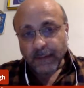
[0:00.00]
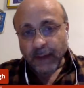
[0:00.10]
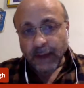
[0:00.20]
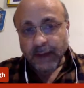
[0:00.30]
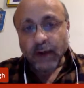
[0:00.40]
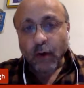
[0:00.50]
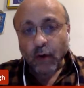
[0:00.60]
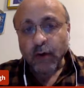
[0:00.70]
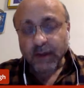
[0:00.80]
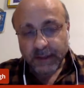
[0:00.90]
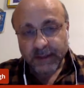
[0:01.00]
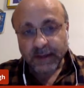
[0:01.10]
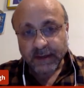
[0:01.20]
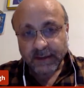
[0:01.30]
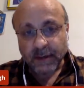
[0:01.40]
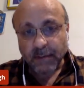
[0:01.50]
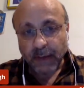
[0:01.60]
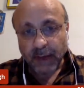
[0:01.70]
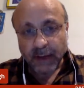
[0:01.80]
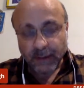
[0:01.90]
I think all these things
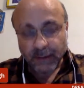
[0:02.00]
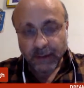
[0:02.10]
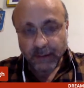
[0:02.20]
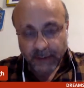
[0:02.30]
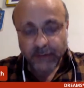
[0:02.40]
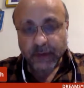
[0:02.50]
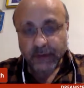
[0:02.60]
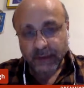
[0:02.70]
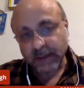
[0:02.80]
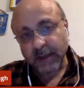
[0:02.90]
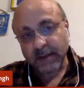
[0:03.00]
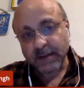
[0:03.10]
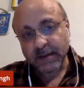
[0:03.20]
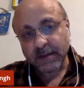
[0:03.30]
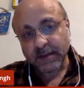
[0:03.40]
combine to the eventual success.